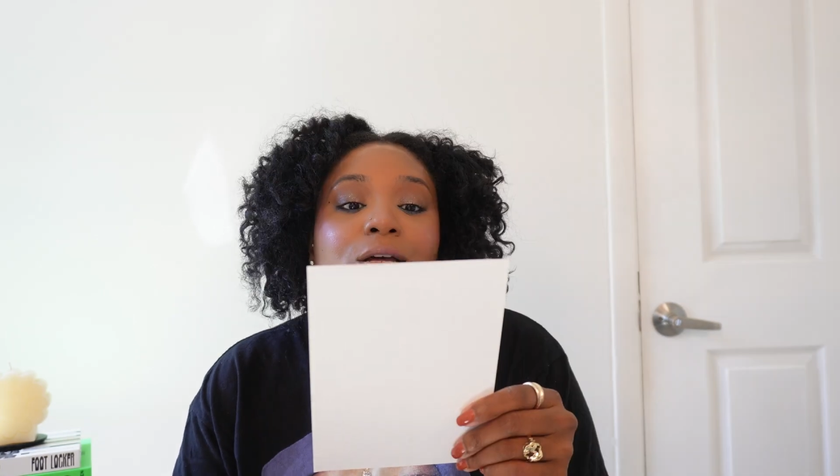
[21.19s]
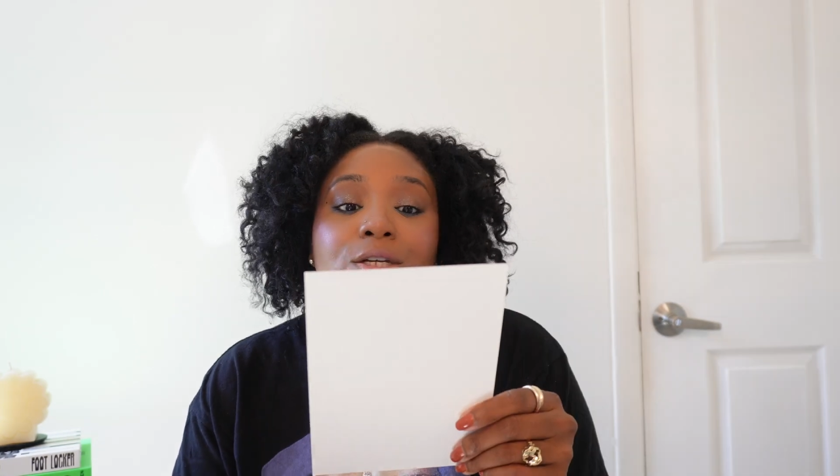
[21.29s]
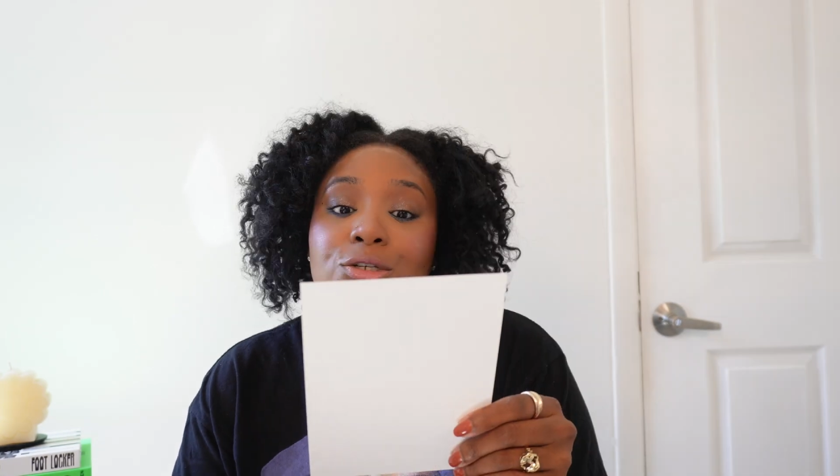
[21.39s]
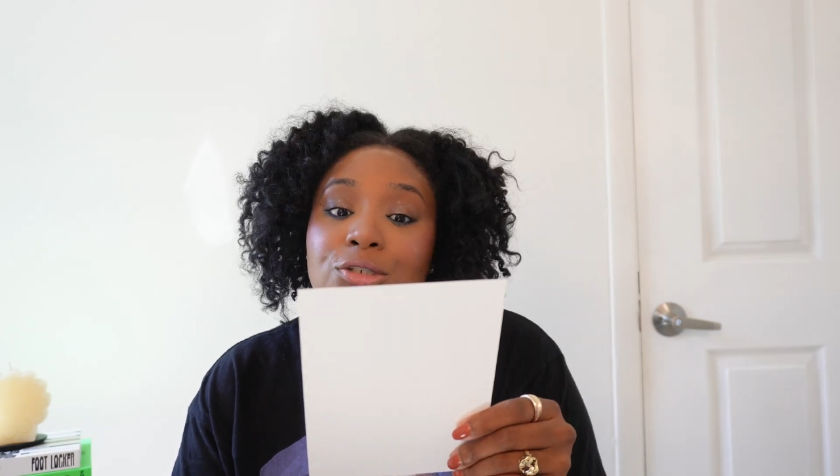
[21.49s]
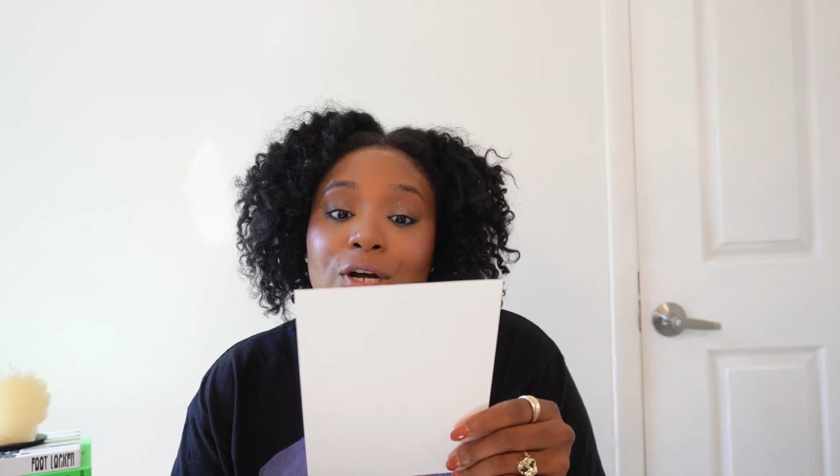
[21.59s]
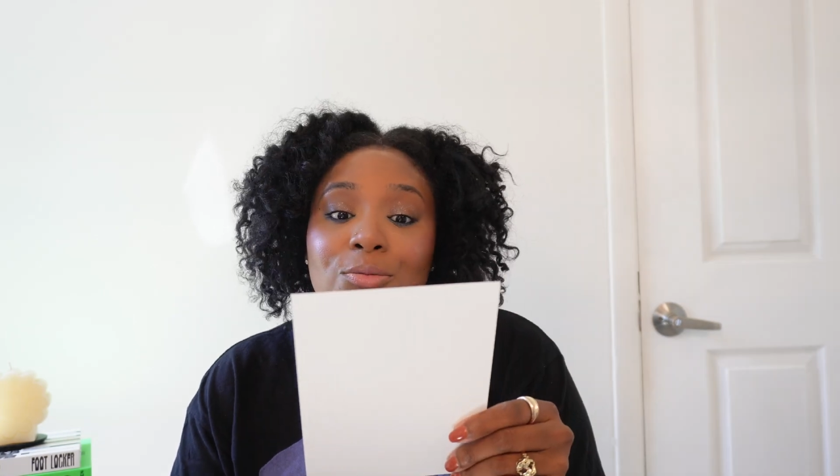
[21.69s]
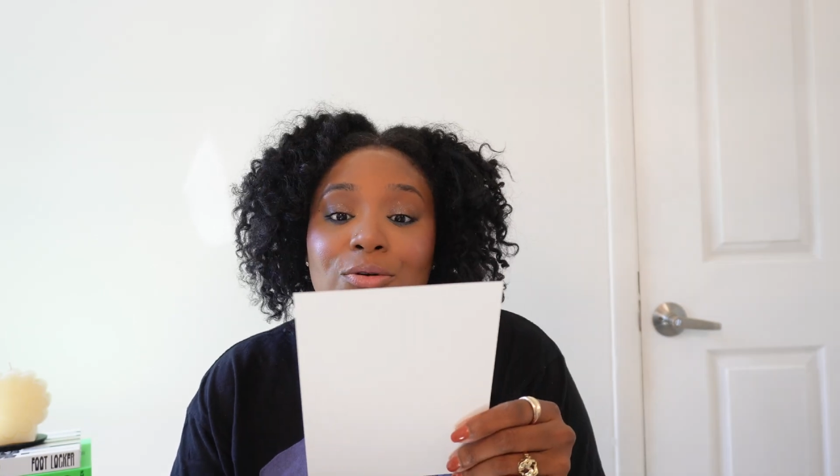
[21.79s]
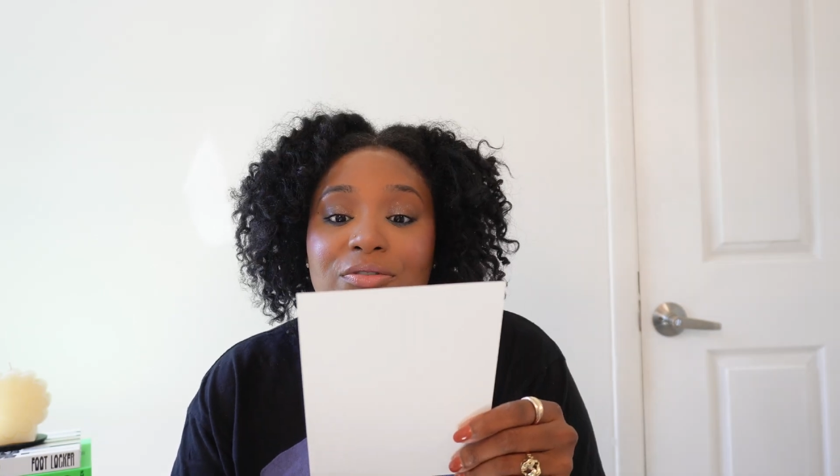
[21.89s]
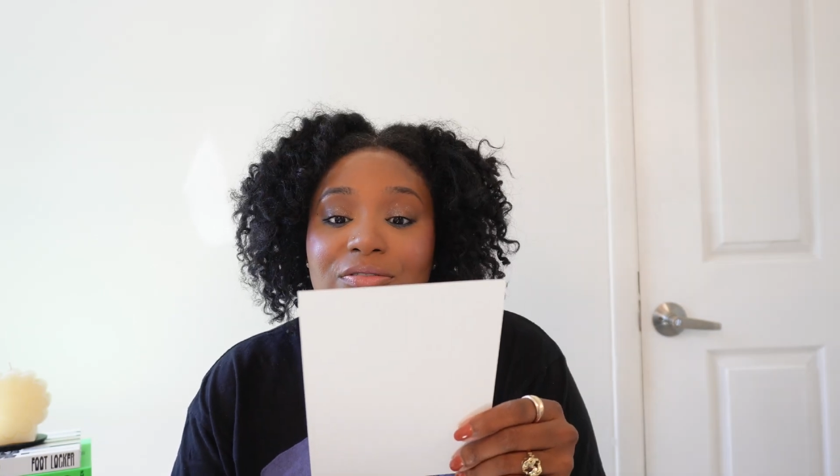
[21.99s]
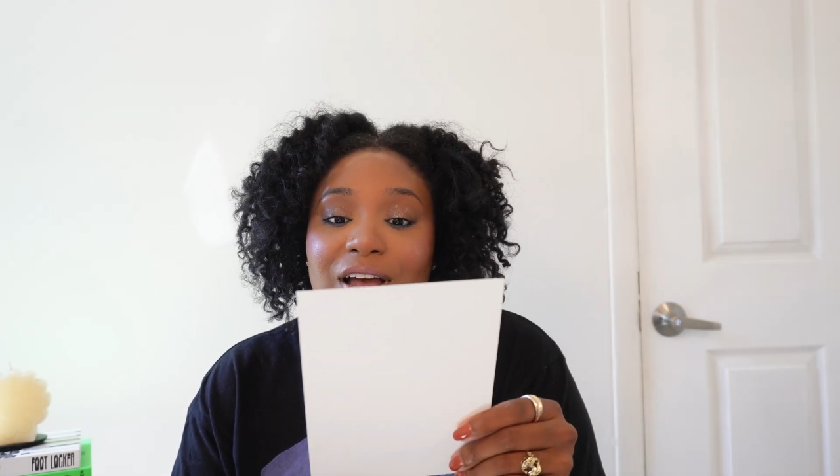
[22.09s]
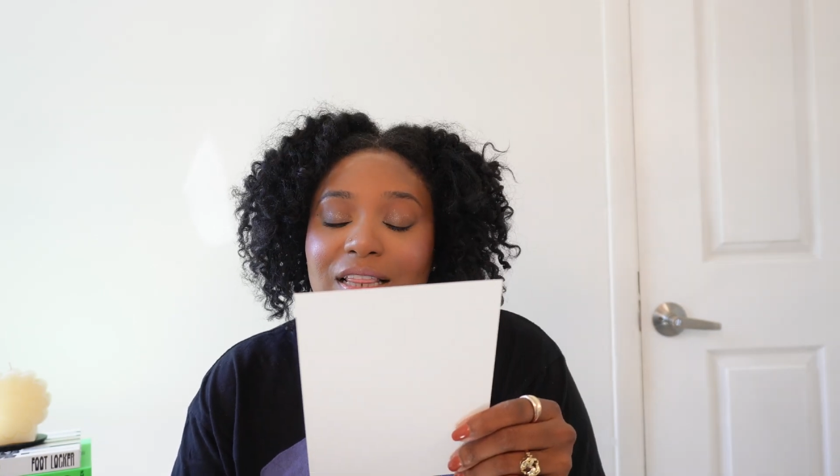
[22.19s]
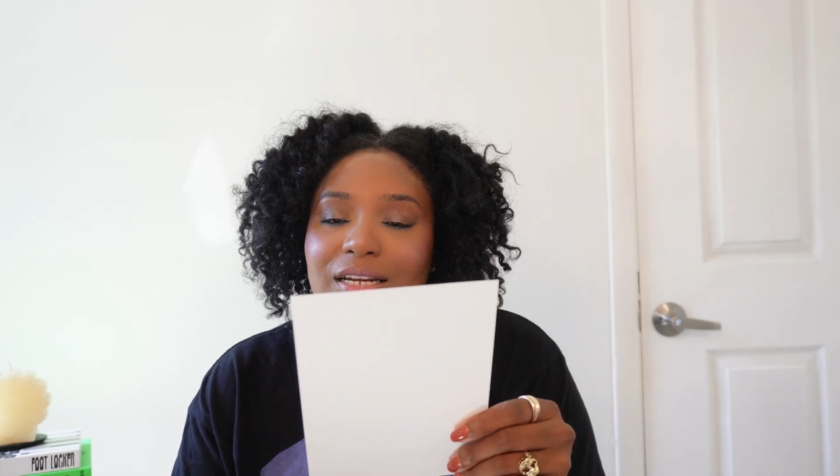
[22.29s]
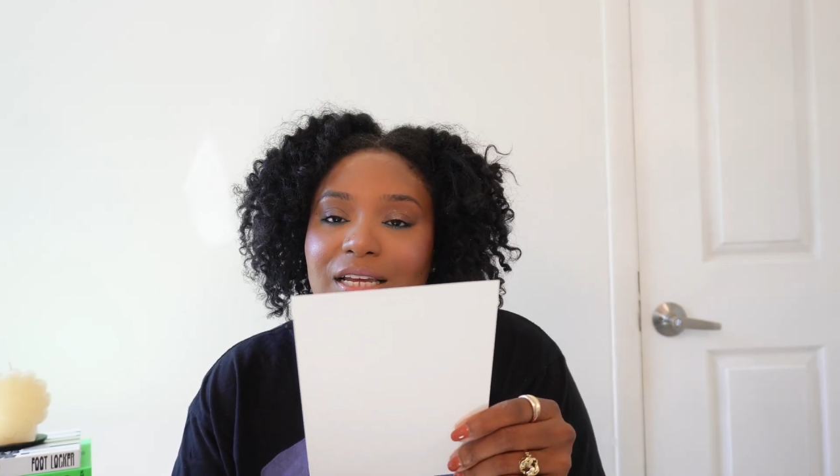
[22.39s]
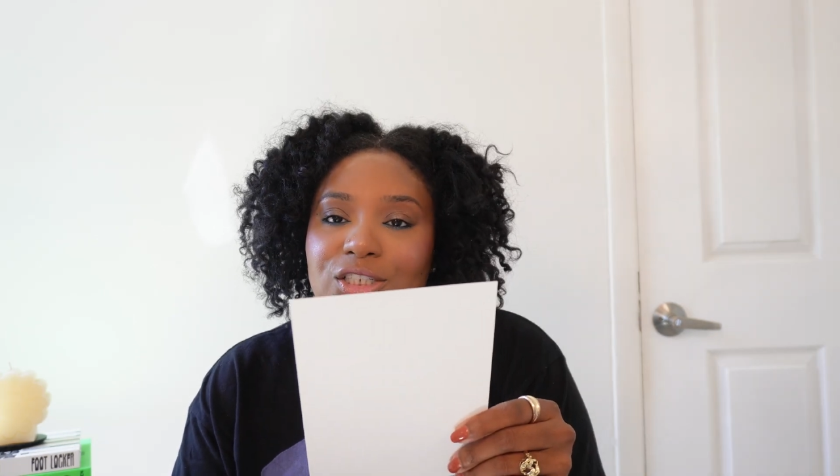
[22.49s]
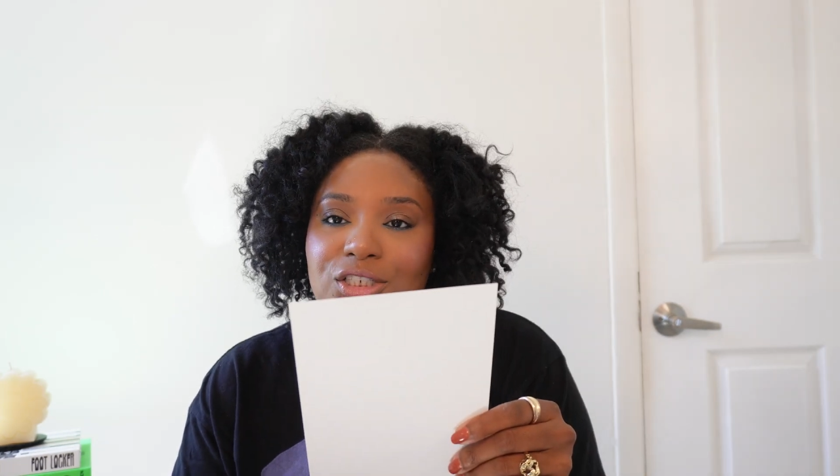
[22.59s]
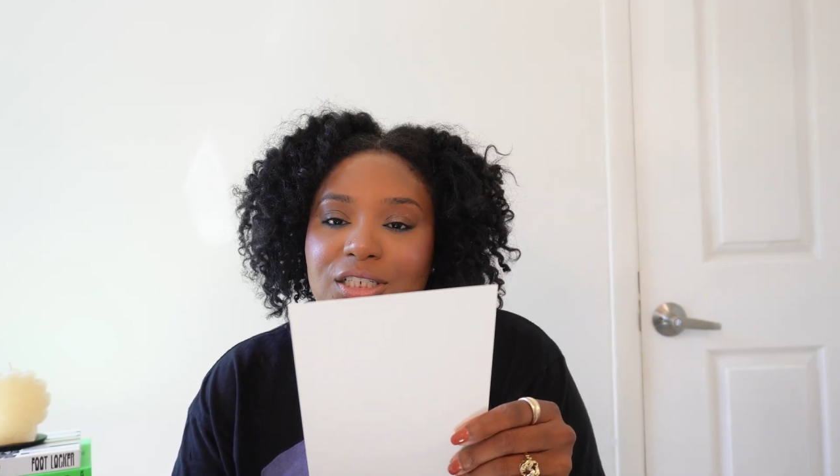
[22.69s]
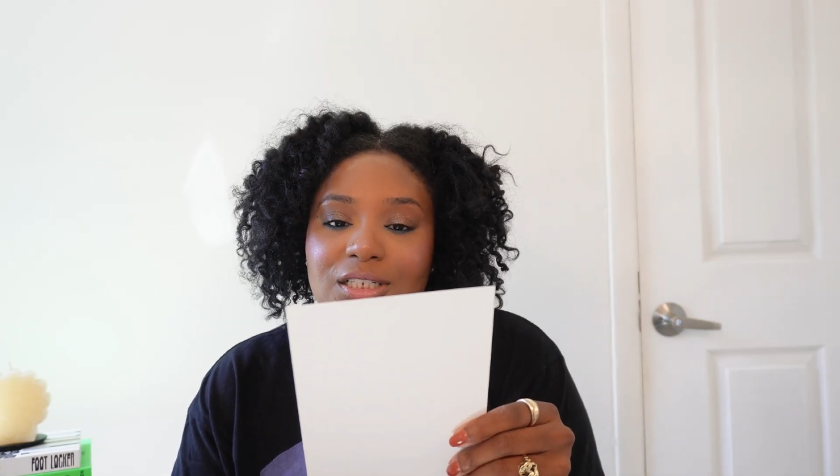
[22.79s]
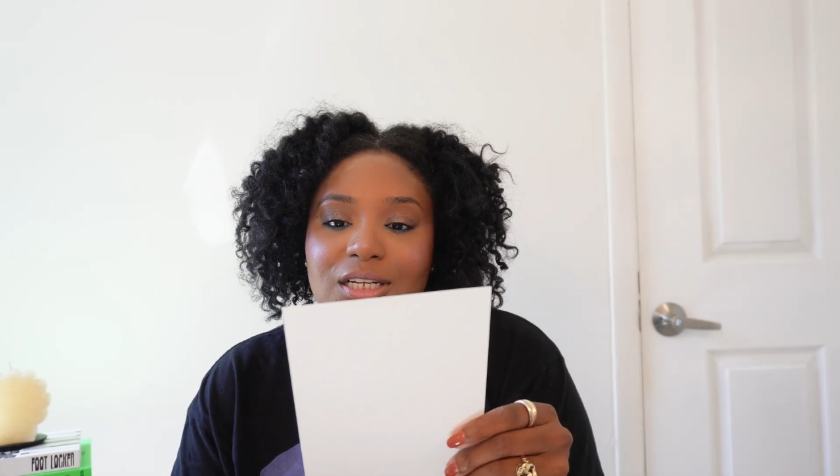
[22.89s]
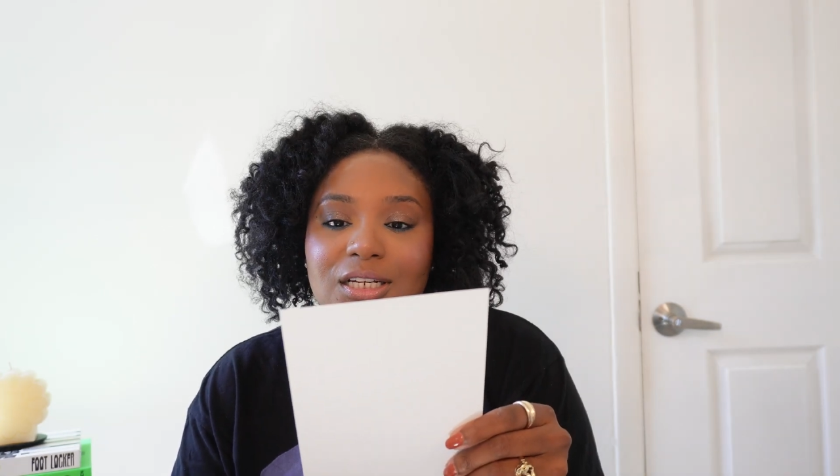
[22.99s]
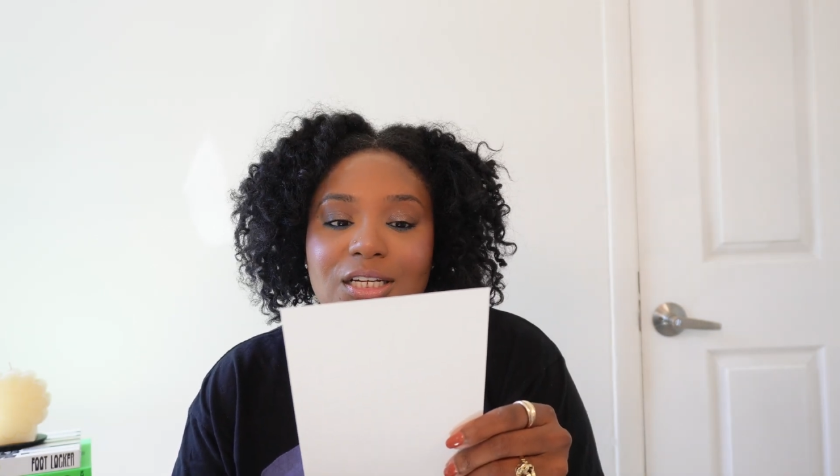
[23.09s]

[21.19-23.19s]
You don't move for validation.